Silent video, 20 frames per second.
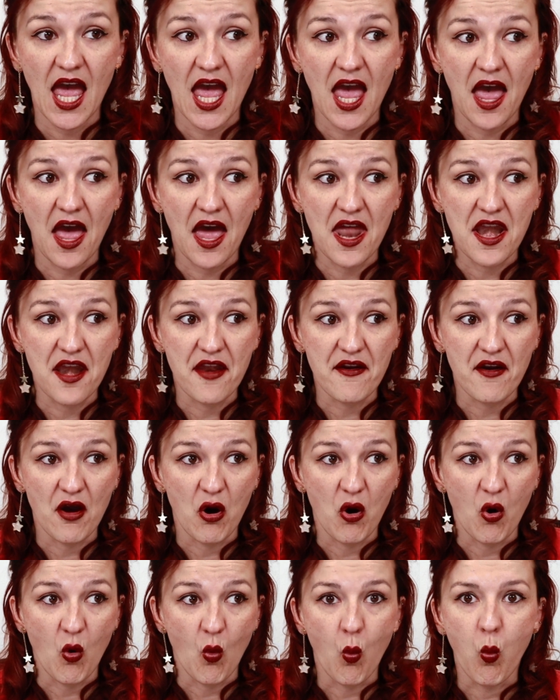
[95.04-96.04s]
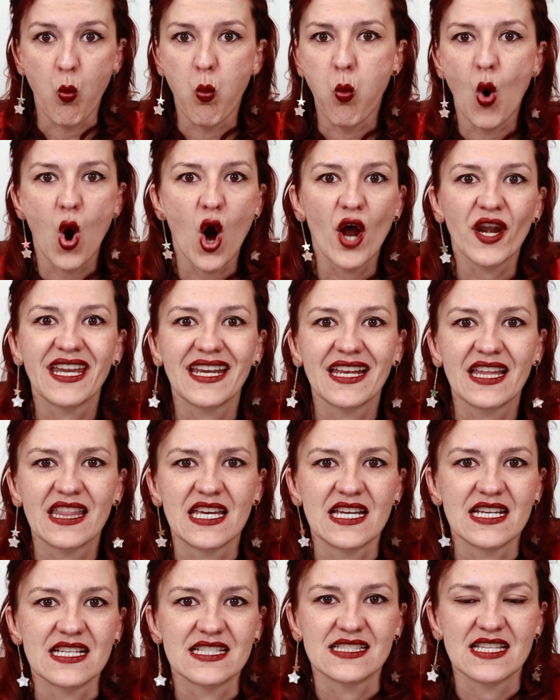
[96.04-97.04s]
and wanting
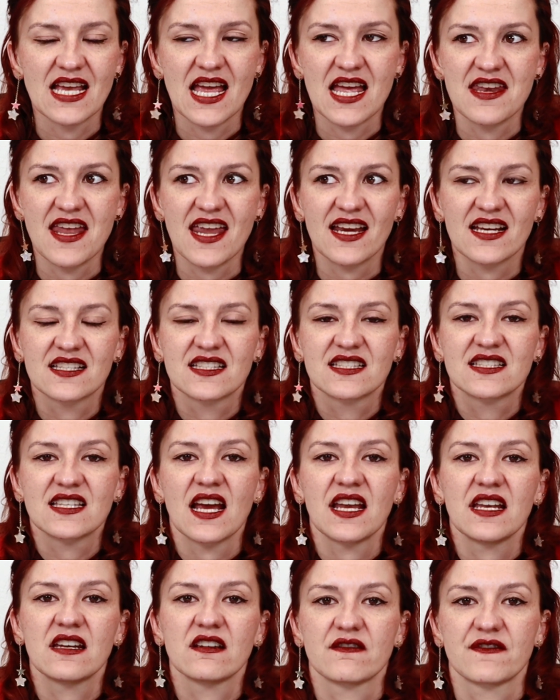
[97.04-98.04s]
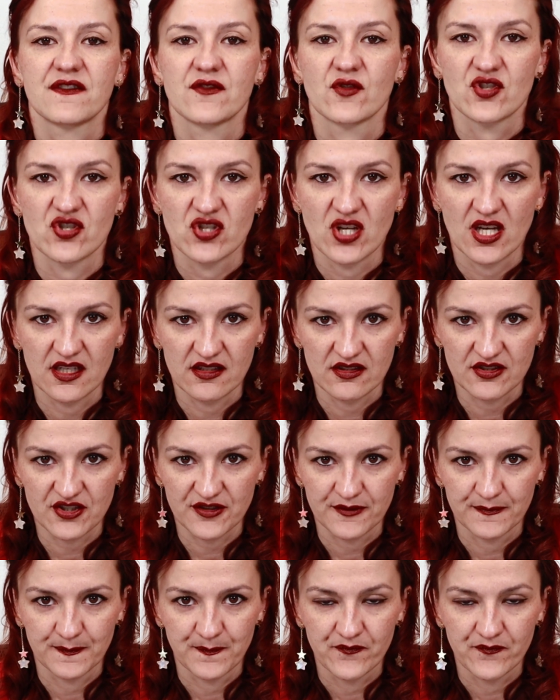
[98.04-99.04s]
this and excited for change.